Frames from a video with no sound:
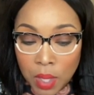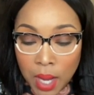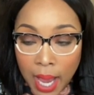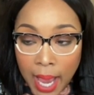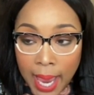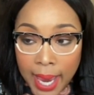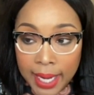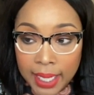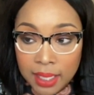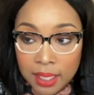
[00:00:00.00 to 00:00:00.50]

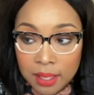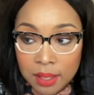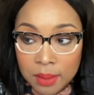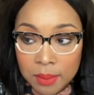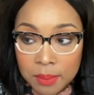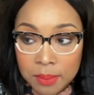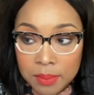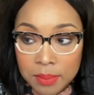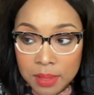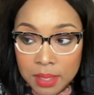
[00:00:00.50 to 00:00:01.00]

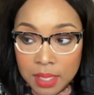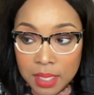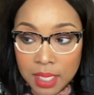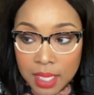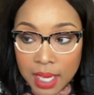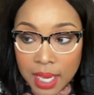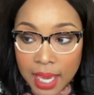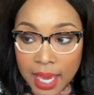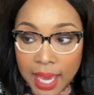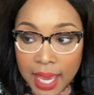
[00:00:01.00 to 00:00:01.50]
items.
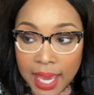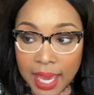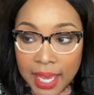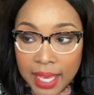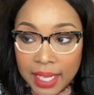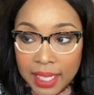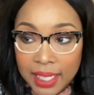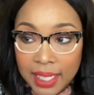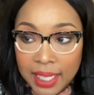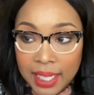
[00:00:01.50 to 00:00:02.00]

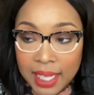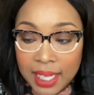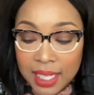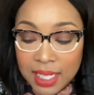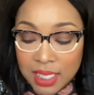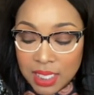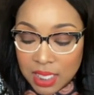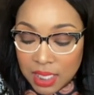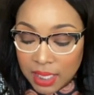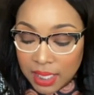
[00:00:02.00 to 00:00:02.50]
And then
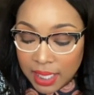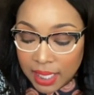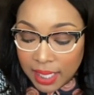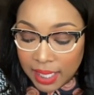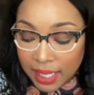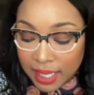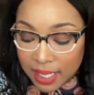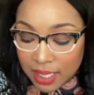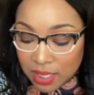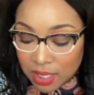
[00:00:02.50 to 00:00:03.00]
to get
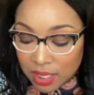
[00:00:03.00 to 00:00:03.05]
into